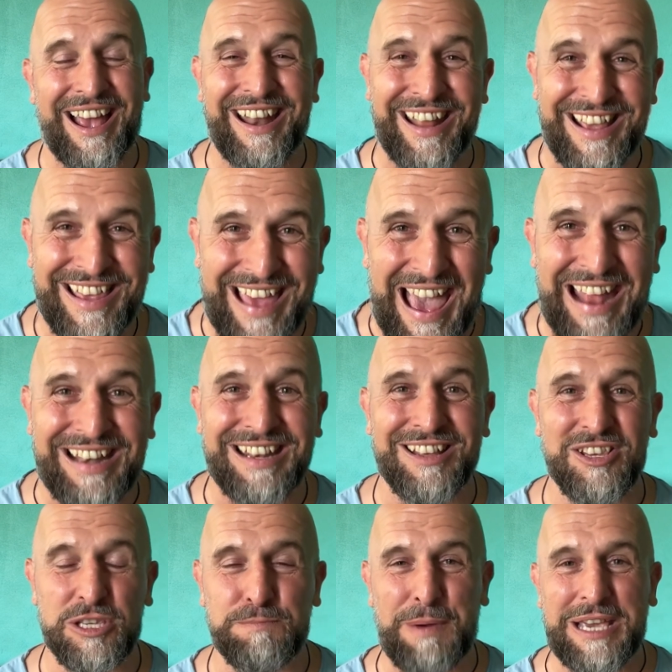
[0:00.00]
and again,
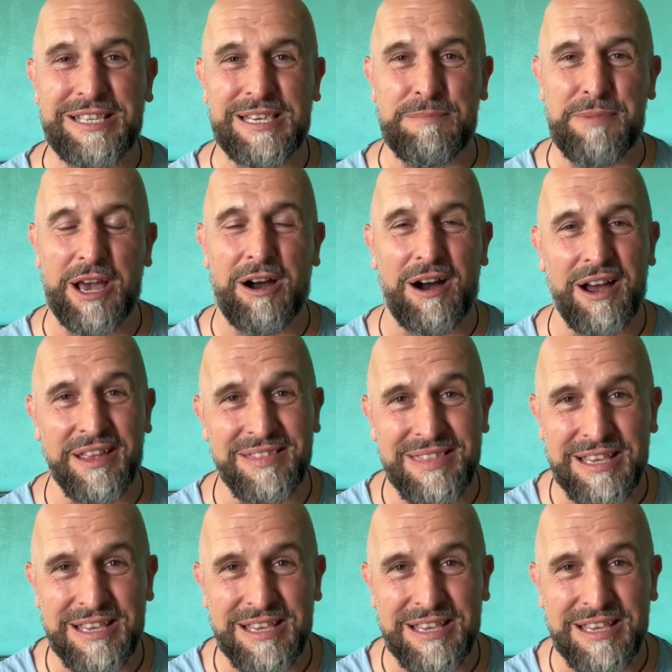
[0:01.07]
spacing behind.